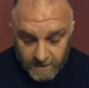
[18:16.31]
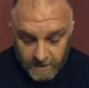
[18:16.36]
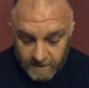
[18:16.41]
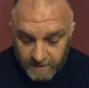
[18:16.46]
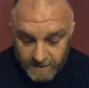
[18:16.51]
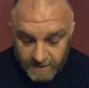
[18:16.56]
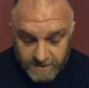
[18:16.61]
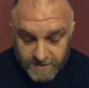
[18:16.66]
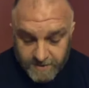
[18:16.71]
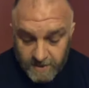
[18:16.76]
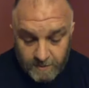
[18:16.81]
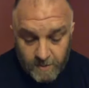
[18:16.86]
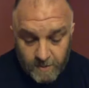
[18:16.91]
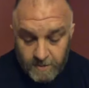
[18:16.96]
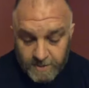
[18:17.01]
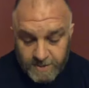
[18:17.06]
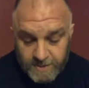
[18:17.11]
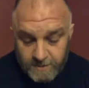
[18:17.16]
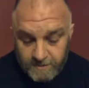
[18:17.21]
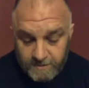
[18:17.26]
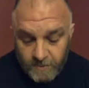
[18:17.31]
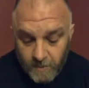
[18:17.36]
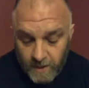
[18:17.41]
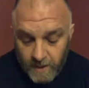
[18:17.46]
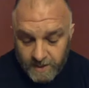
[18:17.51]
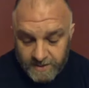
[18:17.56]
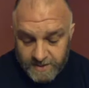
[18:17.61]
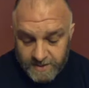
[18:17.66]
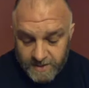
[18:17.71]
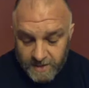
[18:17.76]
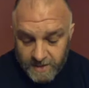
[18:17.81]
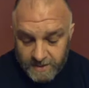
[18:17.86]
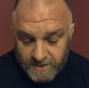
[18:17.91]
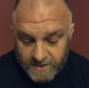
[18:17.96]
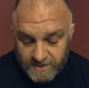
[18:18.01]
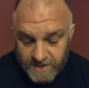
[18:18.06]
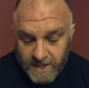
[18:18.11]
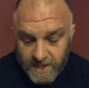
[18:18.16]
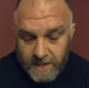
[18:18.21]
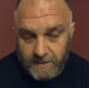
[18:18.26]
Extreme Ownership twice, and I
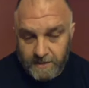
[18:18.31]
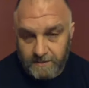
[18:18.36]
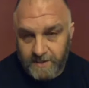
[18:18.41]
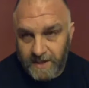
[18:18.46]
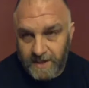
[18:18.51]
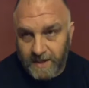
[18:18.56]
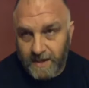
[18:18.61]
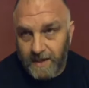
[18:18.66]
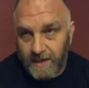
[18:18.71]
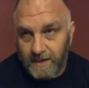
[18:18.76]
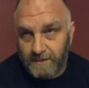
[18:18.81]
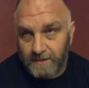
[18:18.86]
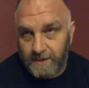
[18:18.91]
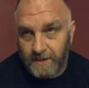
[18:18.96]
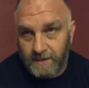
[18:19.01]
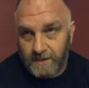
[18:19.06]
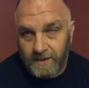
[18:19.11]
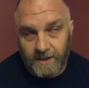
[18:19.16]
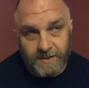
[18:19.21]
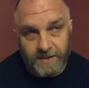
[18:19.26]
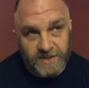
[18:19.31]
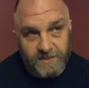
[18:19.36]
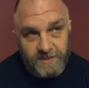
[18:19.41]
just got Dichotomy of Leadership.